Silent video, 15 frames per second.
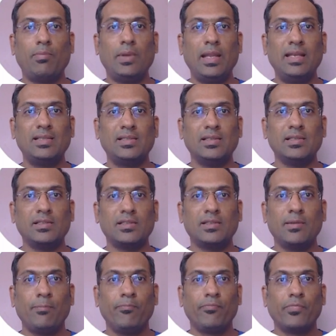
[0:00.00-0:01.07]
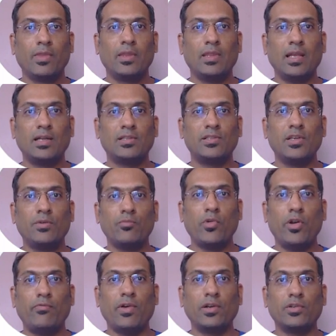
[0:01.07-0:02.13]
replaces that sigmoid